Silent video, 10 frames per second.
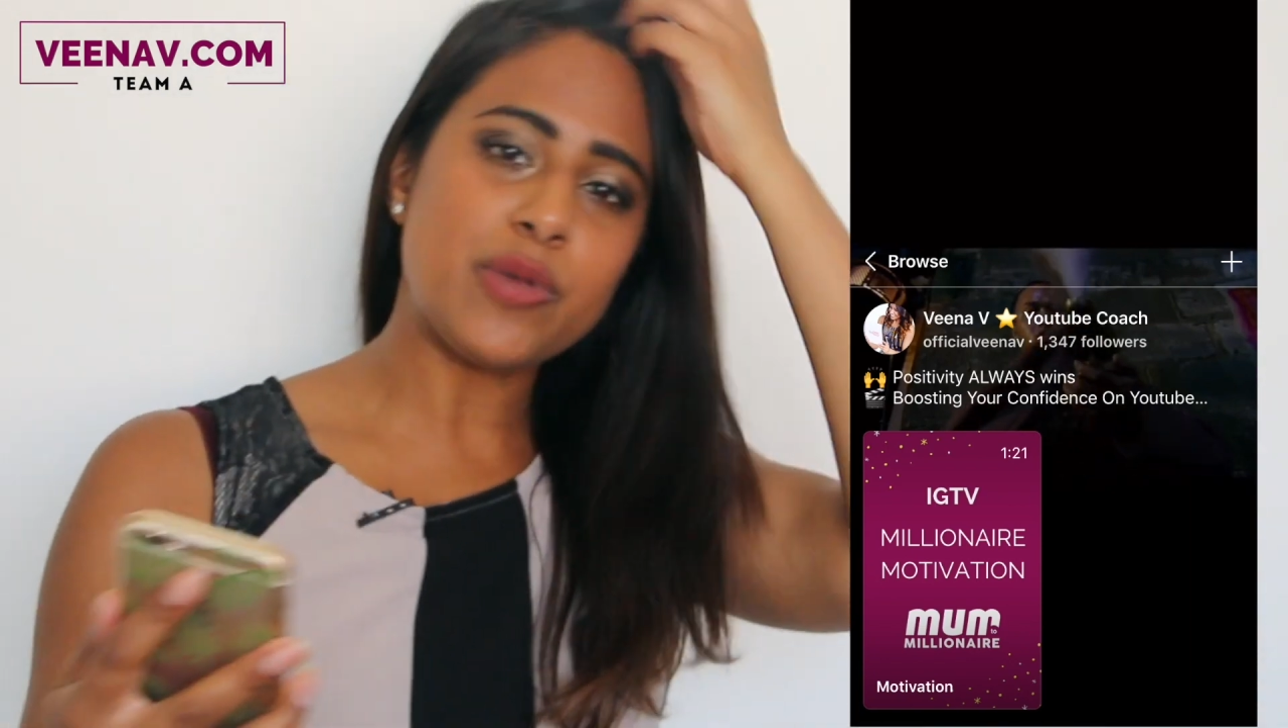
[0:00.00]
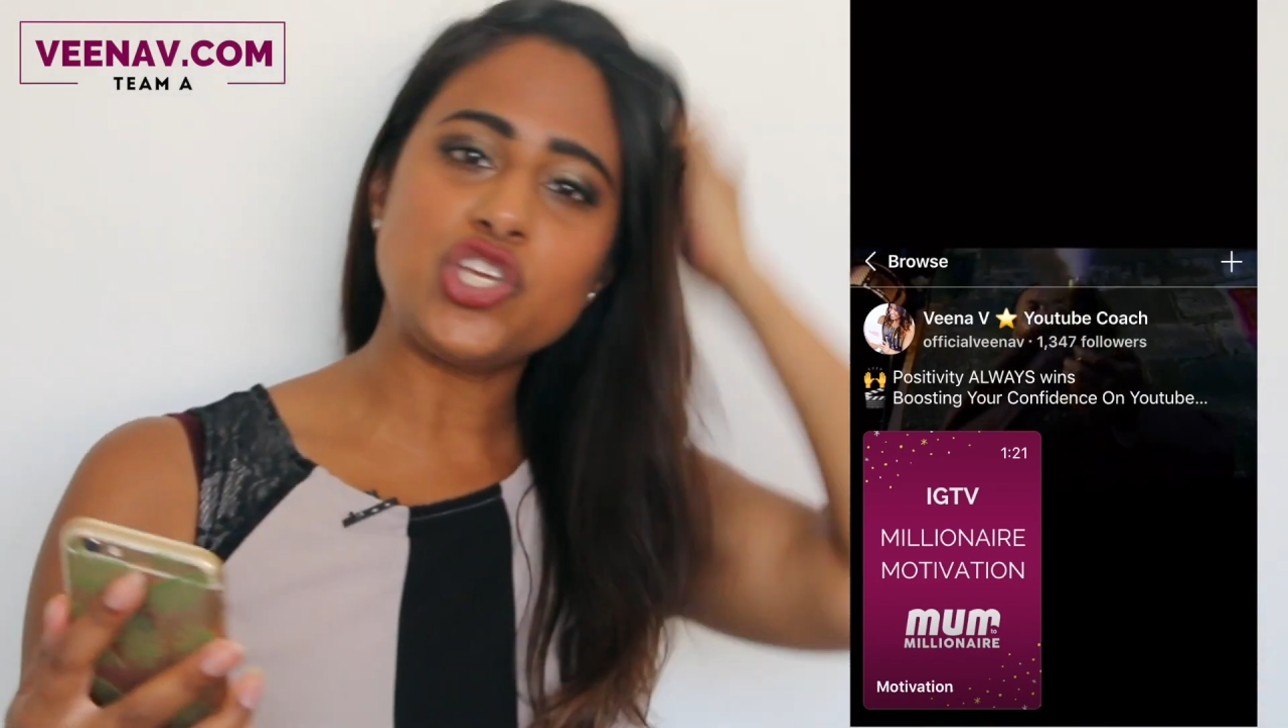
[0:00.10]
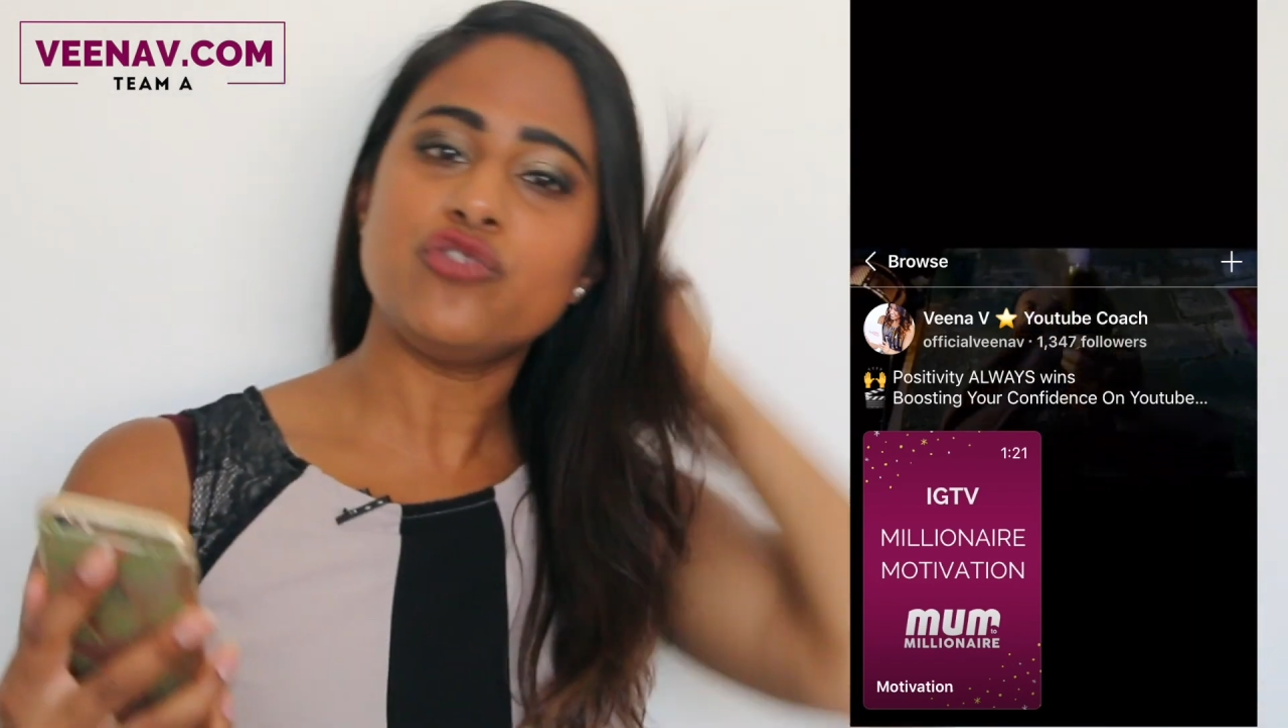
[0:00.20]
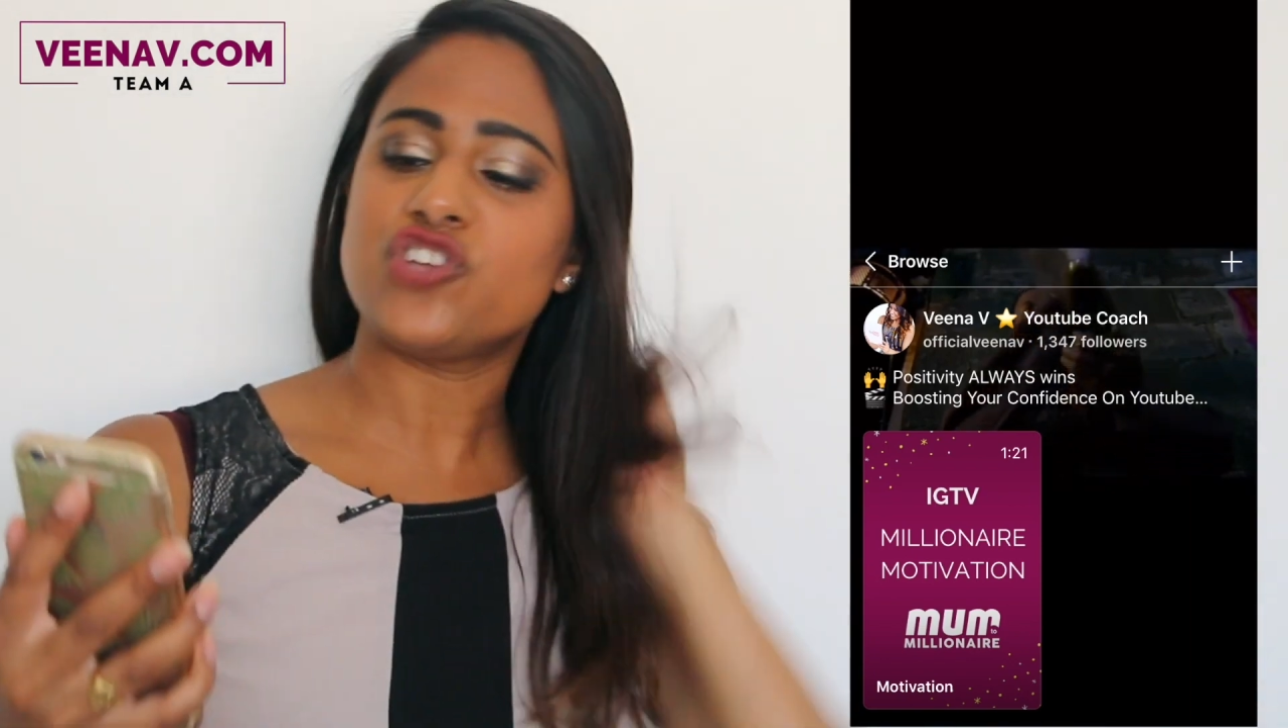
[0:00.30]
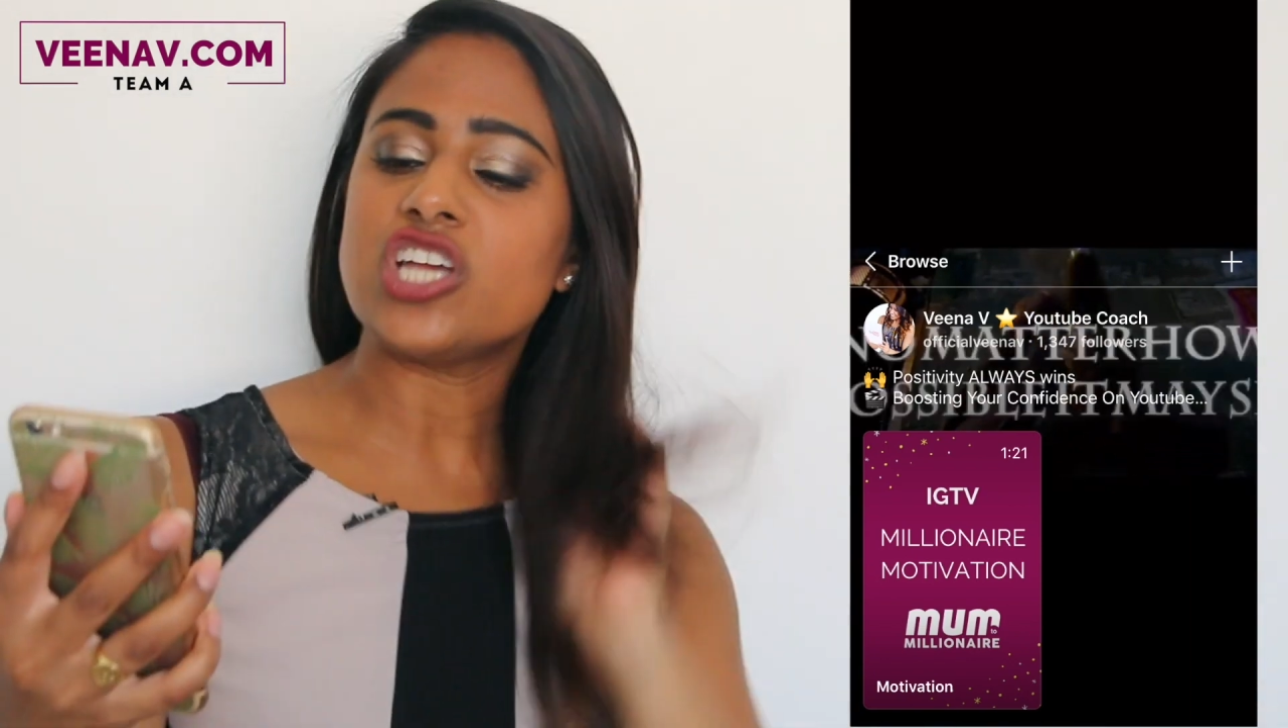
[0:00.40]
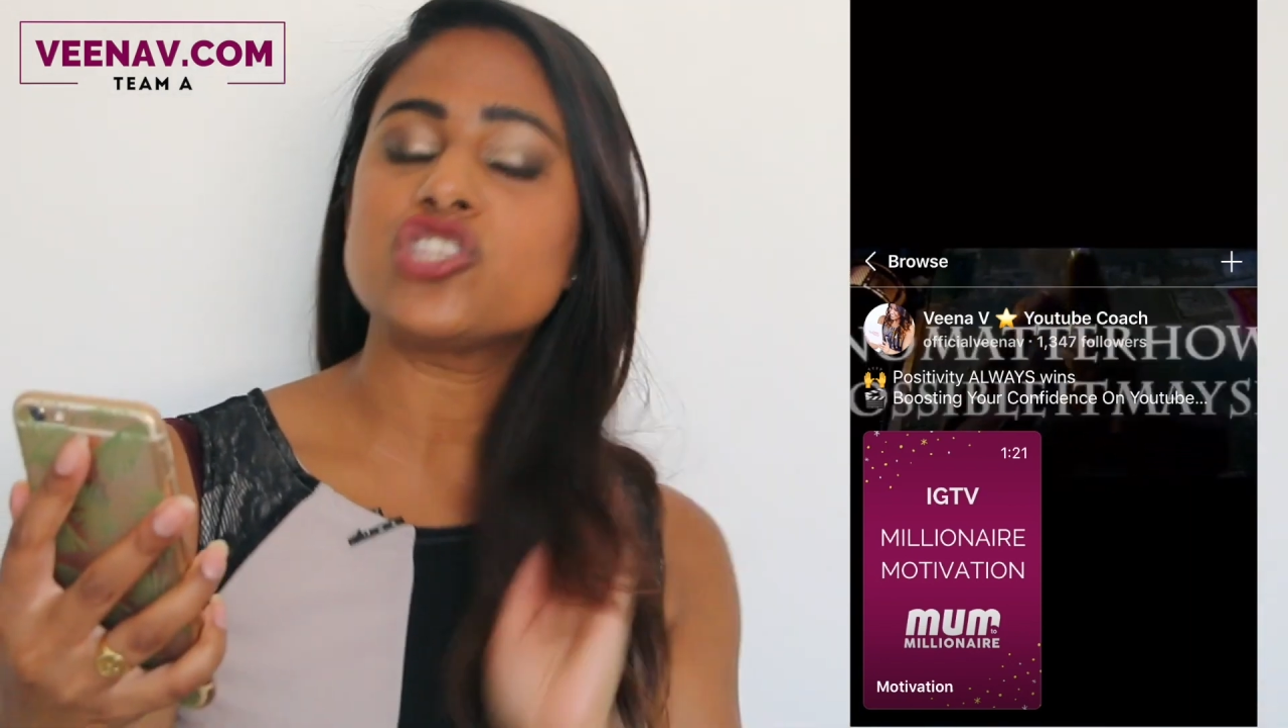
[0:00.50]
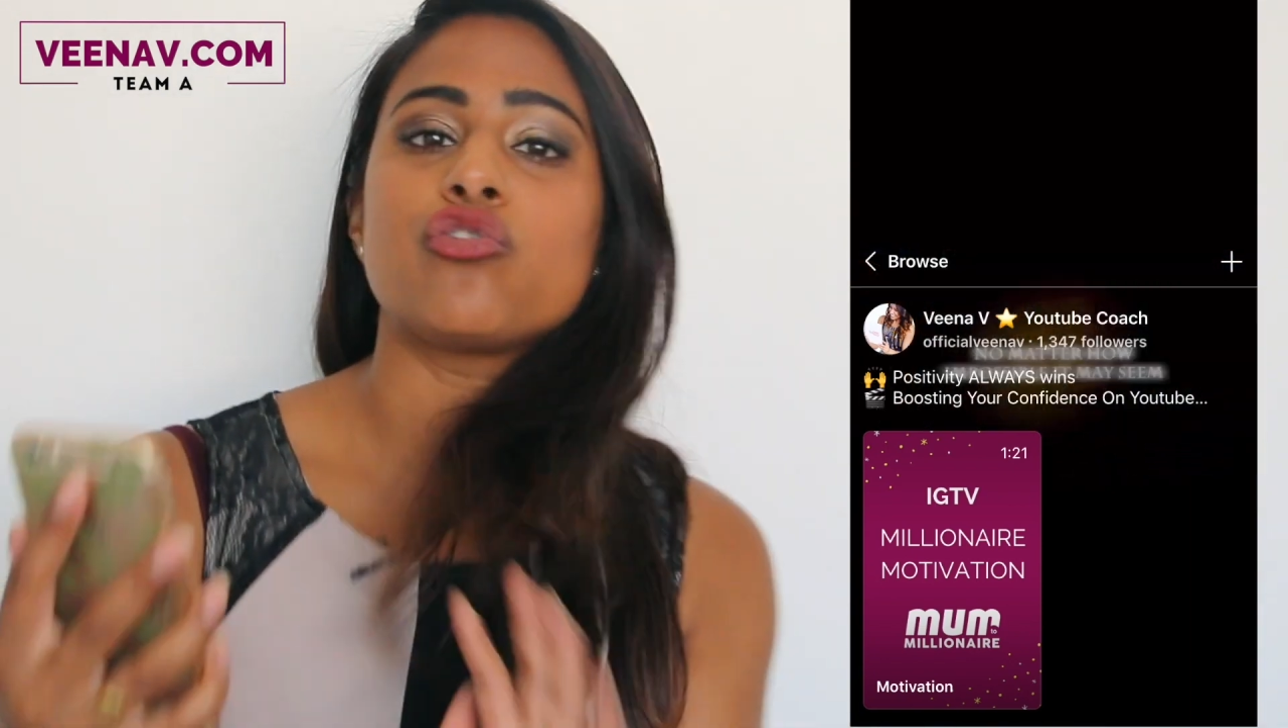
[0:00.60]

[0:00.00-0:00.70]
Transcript: You've just